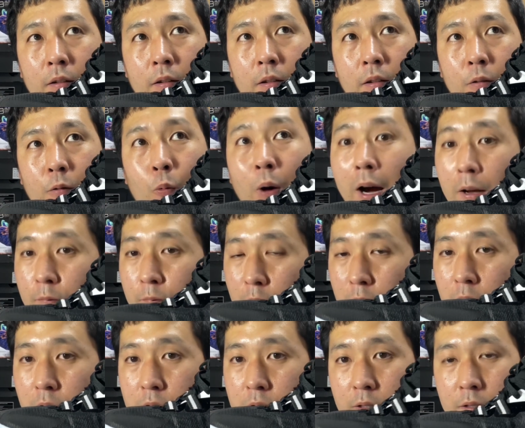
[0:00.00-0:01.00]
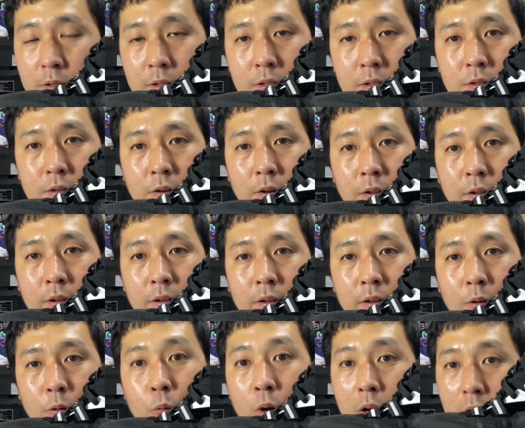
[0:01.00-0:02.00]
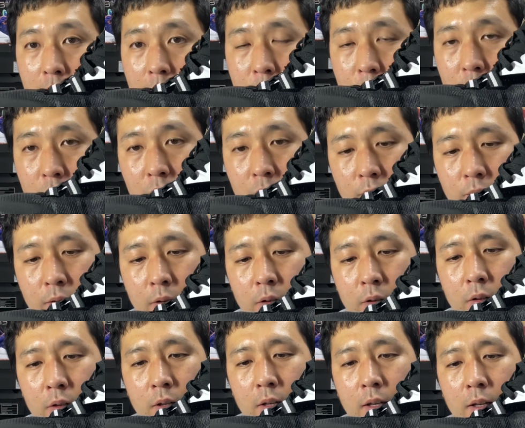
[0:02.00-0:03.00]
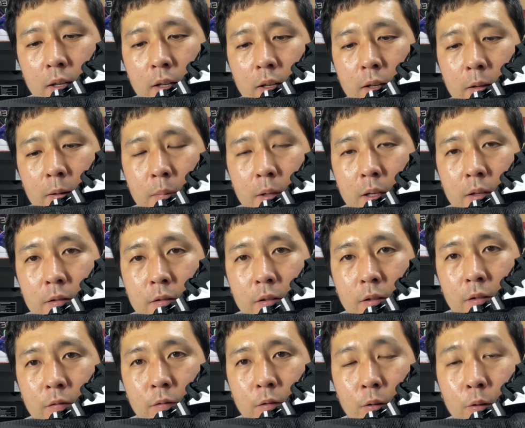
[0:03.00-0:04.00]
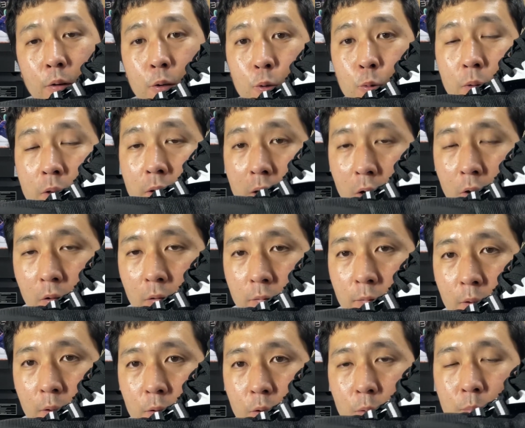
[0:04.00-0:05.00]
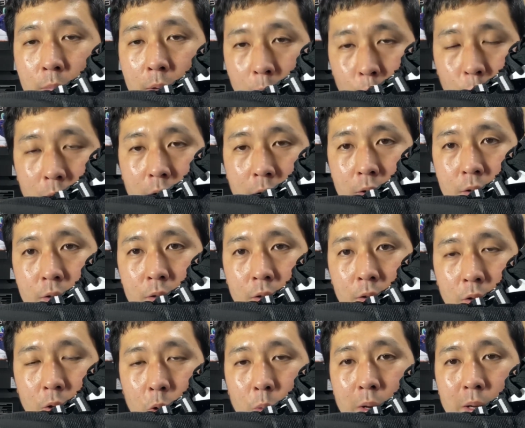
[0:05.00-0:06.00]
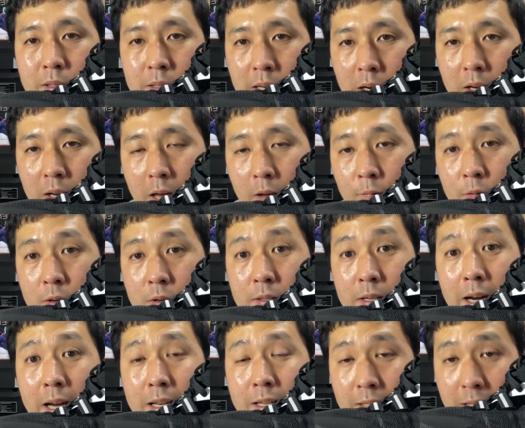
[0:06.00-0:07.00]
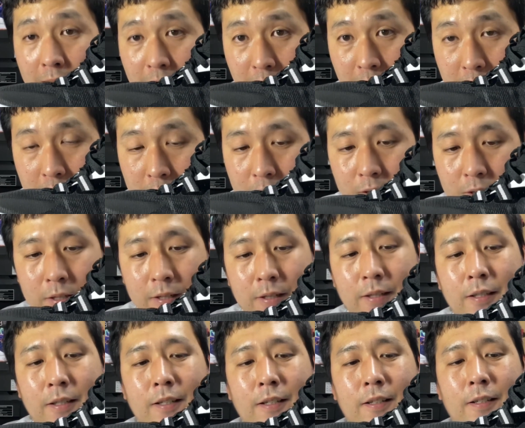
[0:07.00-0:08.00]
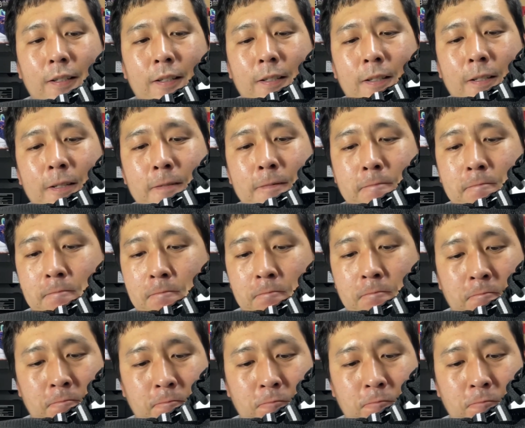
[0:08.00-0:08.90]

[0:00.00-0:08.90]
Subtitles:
wide footers, this is certainly a welcome shoe for you. But for those with narrow foot, you might want to consider going down half a size at least. The